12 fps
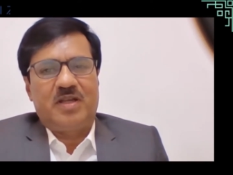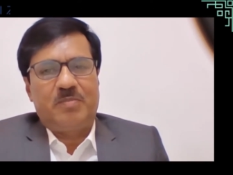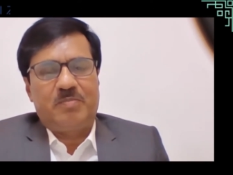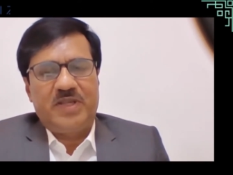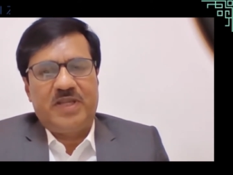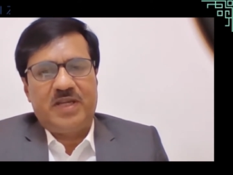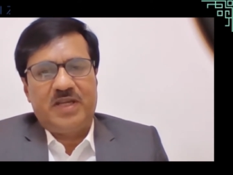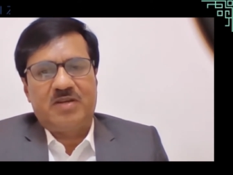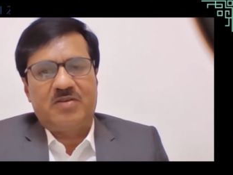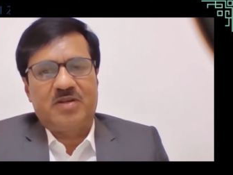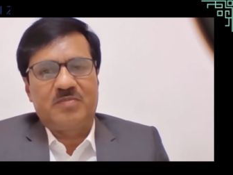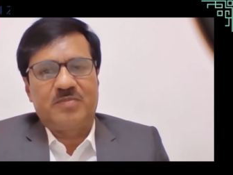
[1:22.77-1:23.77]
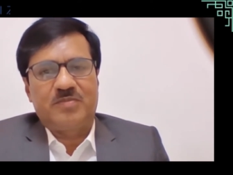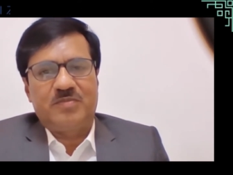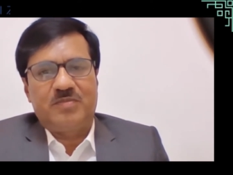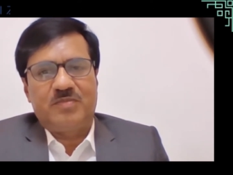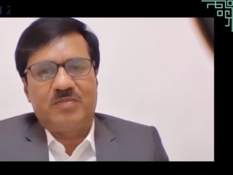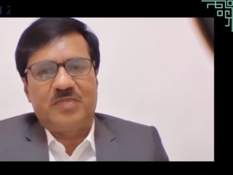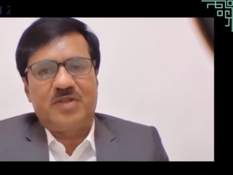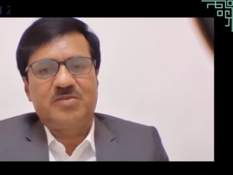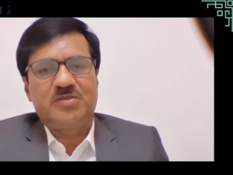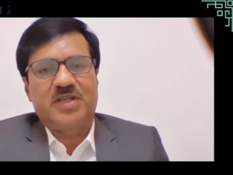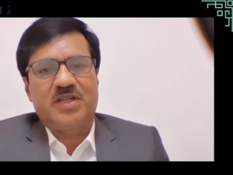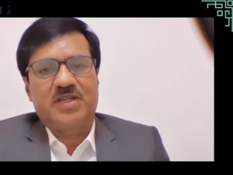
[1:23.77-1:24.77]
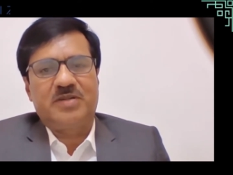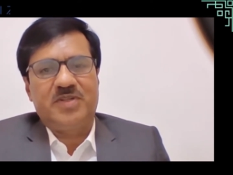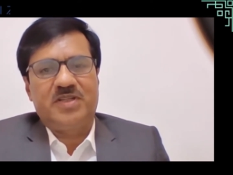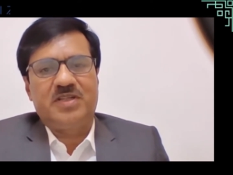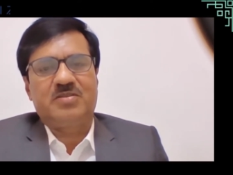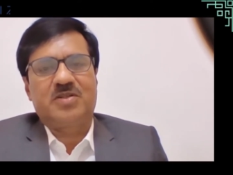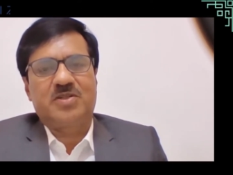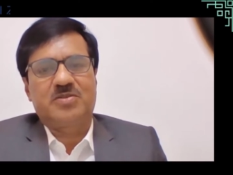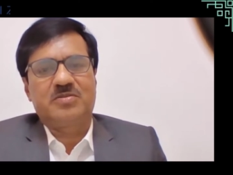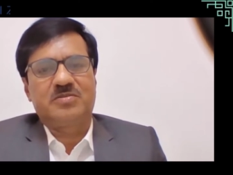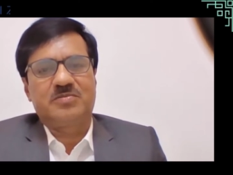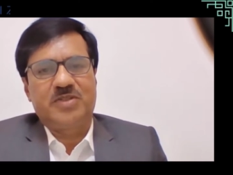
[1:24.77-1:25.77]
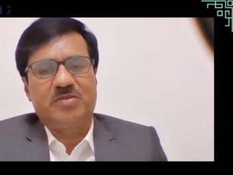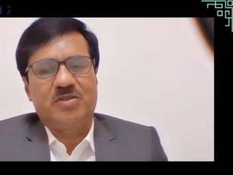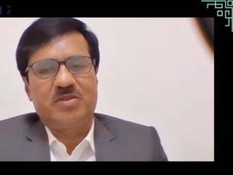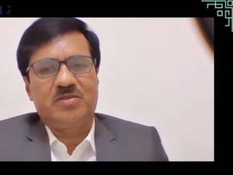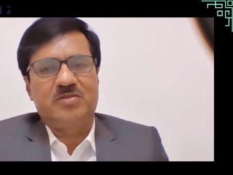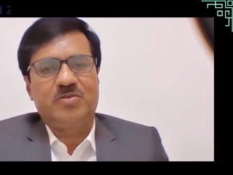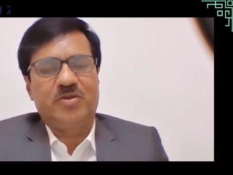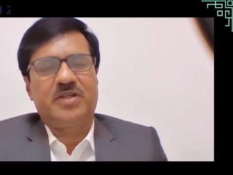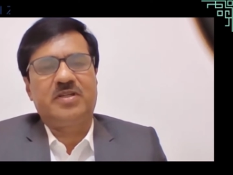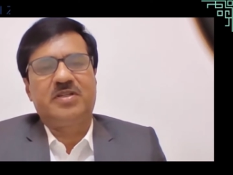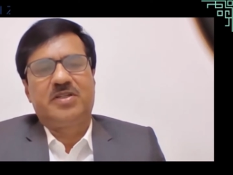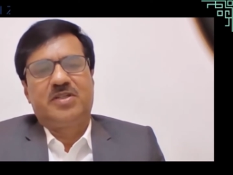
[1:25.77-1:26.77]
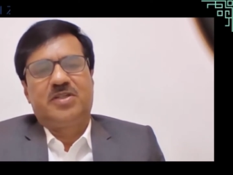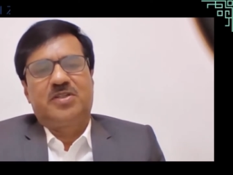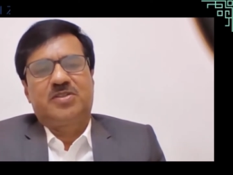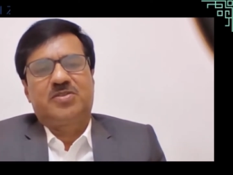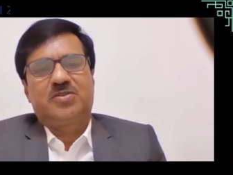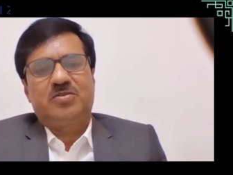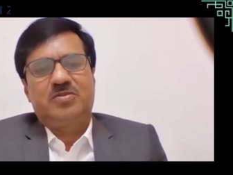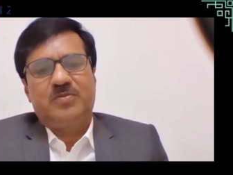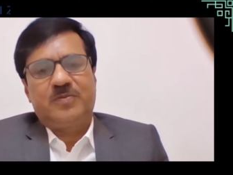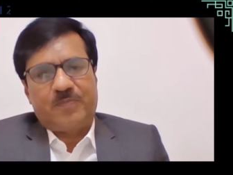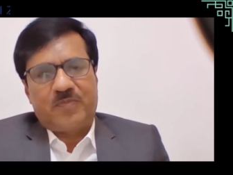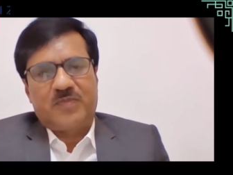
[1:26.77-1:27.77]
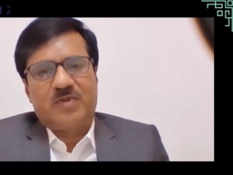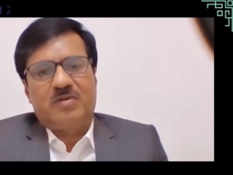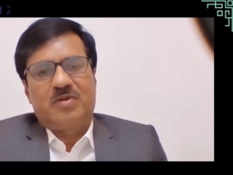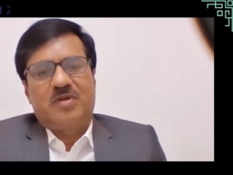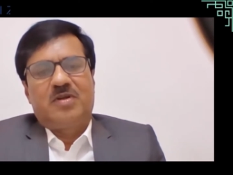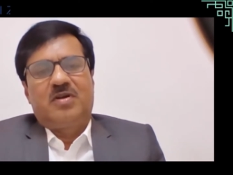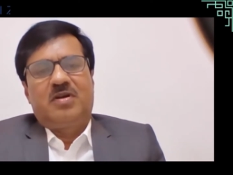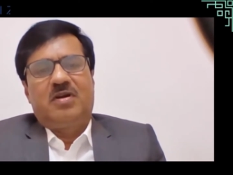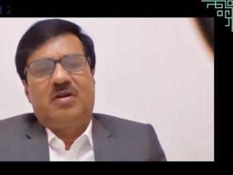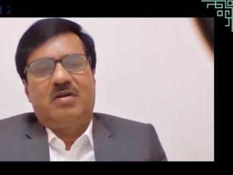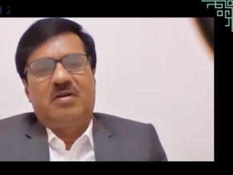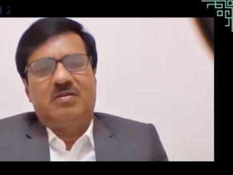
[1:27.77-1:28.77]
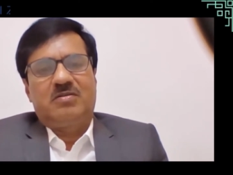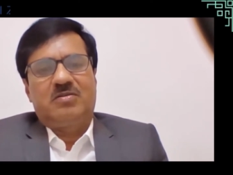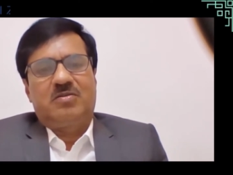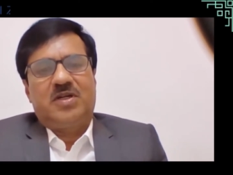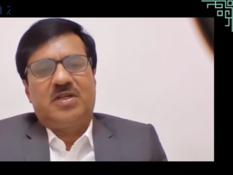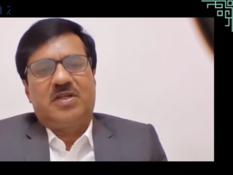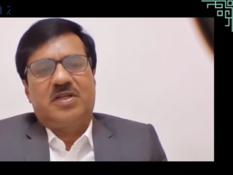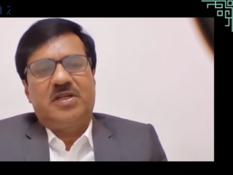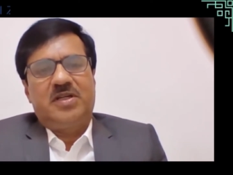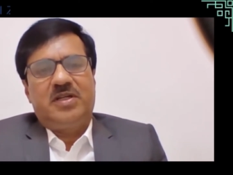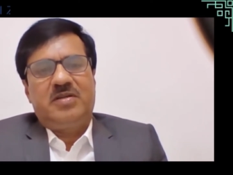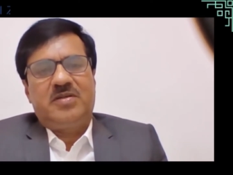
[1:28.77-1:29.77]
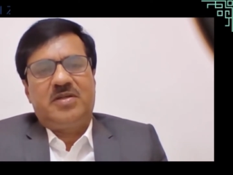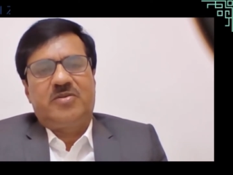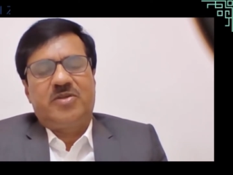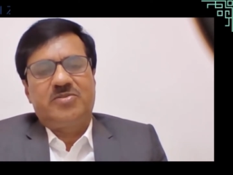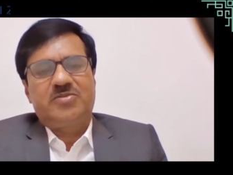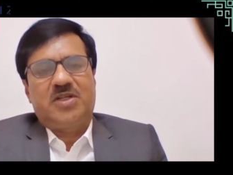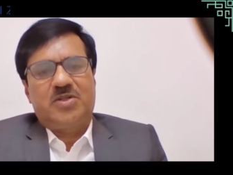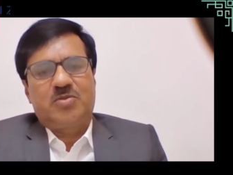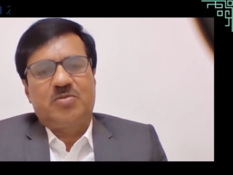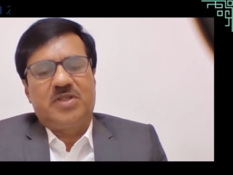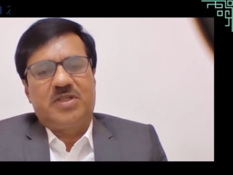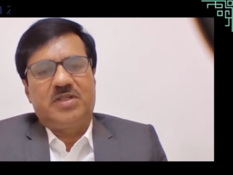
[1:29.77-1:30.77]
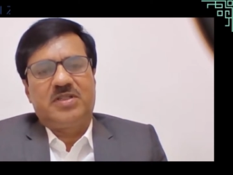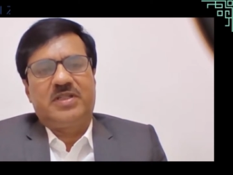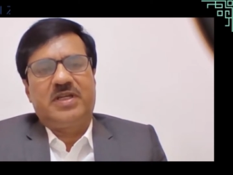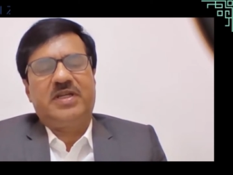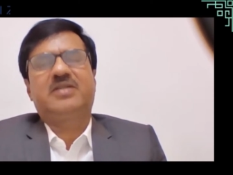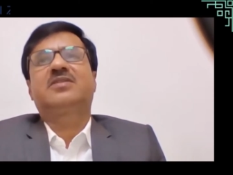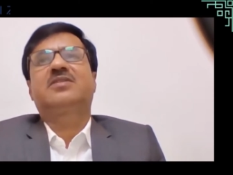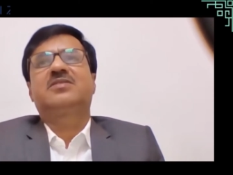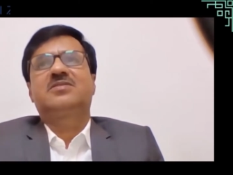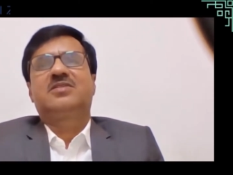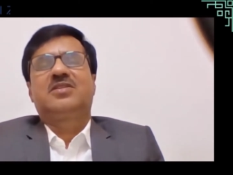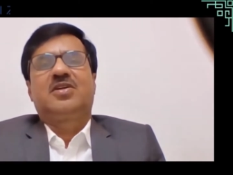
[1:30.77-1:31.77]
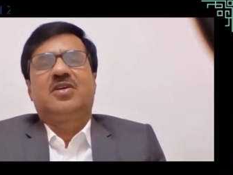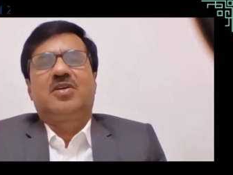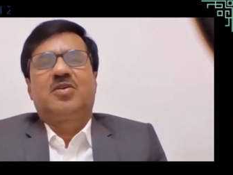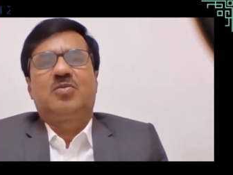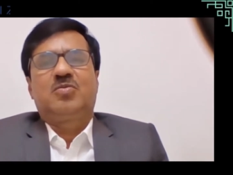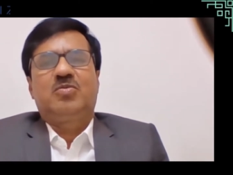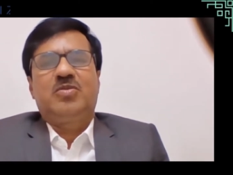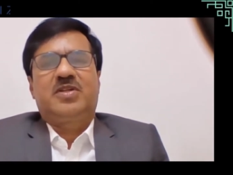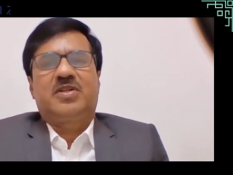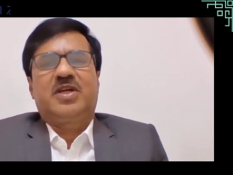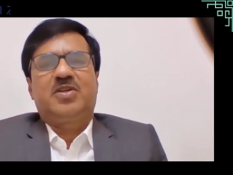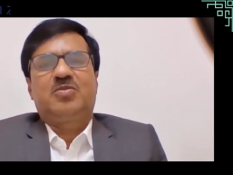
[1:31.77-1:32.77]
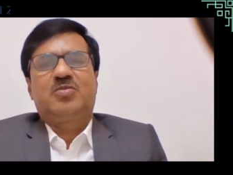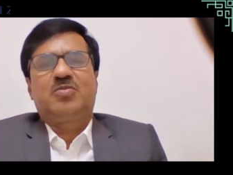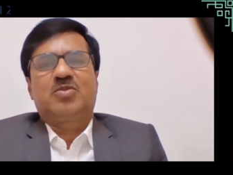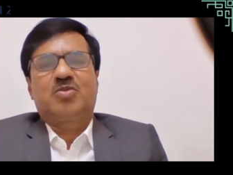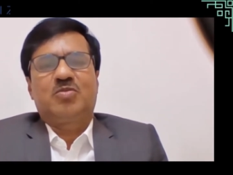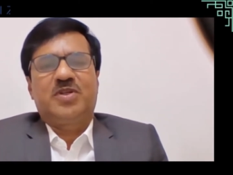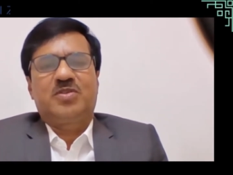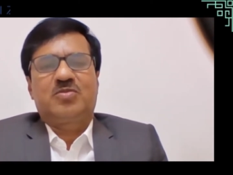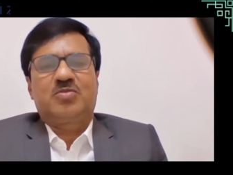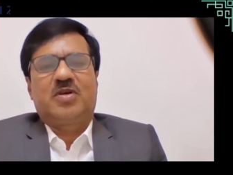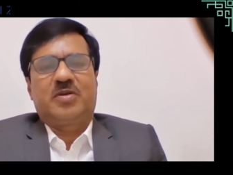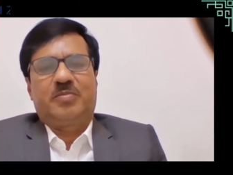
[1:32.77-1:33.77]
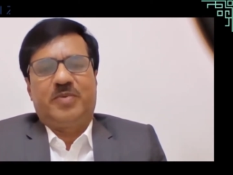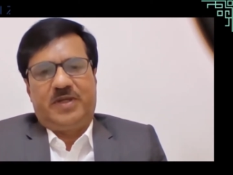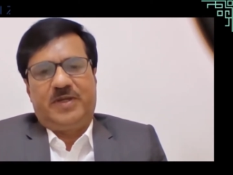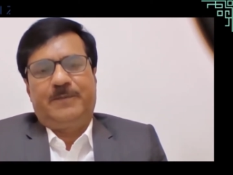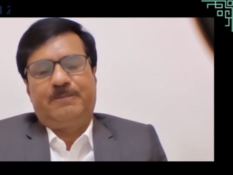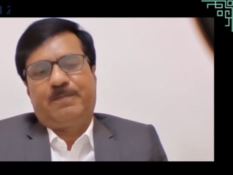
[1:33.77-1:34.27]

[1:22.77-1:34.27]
replicate our user activity, what manually doing. So what currently our users are doing, that we try to automate through RPA.